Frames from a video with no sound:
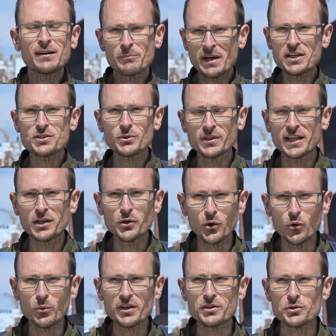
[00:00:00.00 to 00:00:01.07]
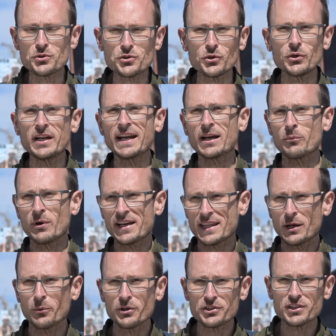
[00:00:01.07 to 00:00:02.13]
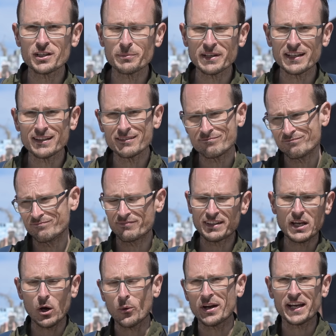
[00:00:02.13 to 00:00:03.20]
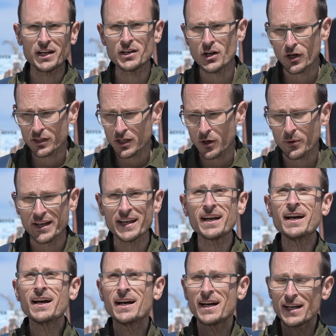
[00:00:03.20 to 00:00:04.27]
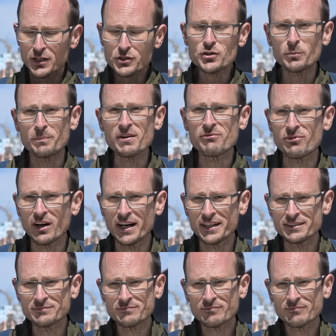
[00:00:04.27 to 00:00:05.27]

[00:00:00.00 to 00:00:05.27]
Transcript: make sure they're cool with you shooting and where they want you to be going and not going. Should be fun.